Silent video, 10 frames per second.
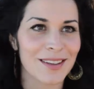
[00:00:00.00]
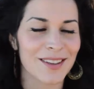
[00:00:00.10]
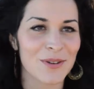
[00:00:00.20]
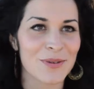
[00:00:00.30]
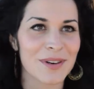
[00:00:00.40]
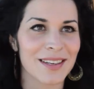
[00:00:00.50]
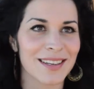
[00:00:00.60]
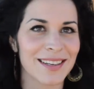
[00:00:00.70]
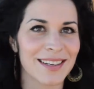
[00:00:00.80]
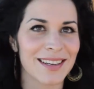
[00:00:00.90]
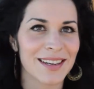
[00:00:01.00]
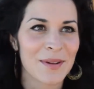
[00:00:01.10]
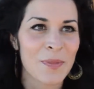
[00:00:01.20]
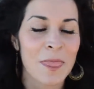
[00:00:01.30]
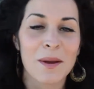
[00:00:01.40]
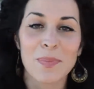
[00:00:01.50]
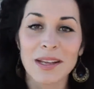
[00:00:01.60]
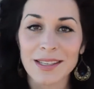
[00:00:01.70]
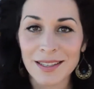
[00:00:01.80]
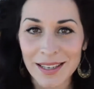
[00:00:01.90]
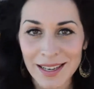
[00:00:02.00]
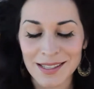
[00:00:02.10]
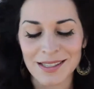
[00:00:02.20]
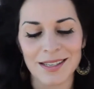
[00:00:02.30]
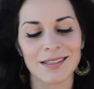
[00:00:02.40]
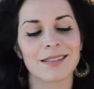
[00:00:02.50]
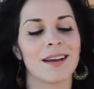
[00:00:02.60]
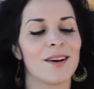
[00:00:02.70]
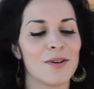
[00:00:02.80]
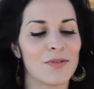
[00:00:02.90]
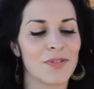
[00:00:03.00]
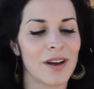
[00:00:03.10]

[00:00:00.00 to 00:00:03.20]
You basically, it consists of